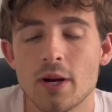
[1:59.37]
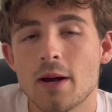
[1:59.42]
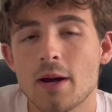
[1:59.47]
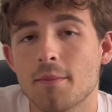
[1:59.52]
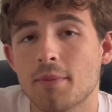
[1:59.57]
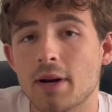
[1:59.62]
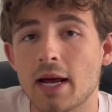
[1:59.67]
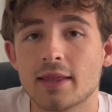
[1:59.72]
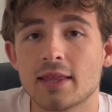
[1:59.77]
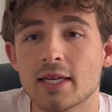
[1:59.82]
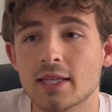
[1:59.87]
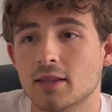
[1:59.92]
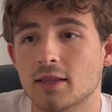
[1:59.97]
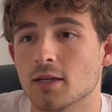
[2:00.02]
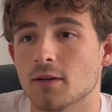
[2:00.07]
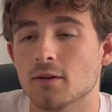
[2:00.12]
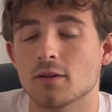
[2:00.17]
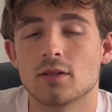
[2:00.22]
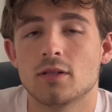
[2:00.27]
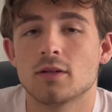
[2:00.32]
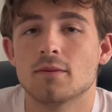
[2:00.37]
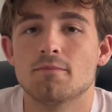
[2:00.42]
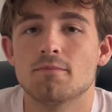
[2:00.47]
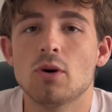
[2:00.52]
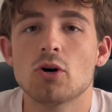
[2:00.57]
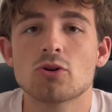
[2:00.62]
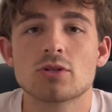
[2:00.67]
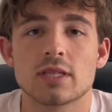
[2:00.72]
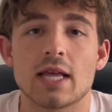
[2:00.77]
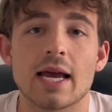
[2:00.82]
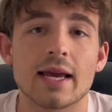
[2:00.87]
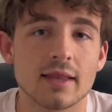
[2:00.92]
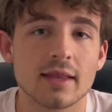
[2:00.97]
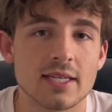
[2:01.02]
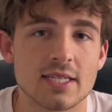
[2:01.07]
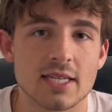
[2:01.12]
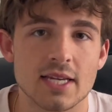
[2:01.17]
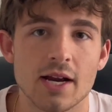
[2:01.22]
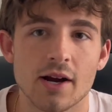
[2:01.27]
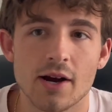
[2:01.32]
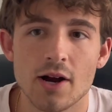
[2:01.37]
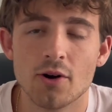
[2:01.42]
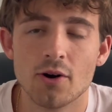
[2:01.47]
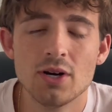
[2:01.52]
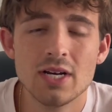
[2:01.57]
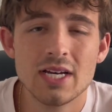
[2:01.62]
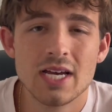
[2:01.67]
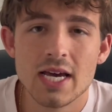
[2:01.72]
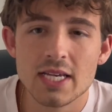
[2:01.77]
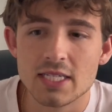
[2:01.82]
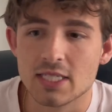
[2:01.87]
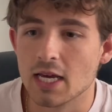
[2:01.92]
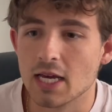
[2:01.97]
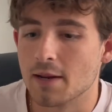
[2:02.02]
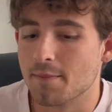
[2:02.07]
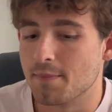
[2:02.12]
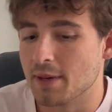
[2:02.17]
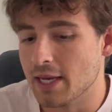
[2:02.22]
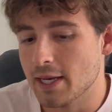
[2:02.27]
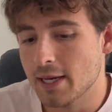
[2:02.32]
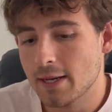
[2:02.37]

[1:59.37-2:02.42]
but I think the most likely scenario is going to be